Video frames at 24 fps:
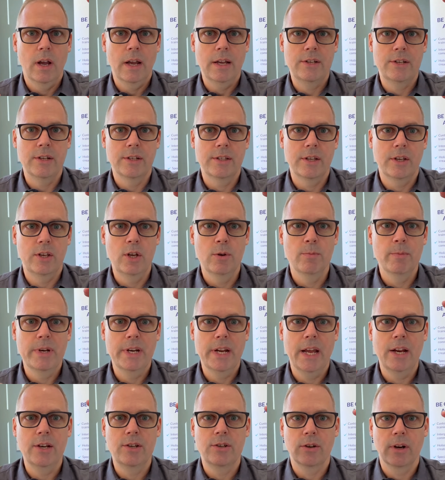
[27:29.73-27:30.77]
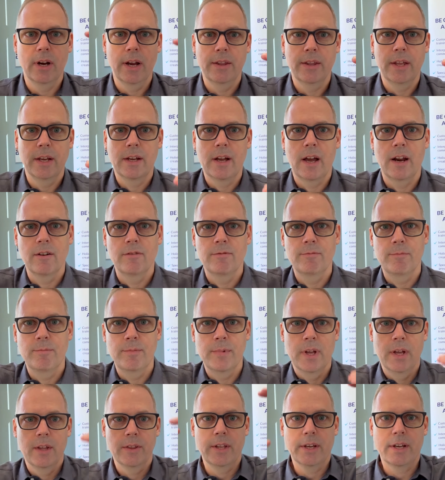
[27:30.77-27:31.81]
It's just the human nature, and they kind of
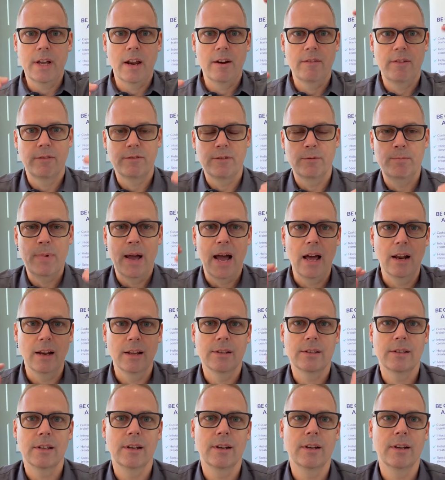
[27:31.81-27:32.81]
they kind of have to balance.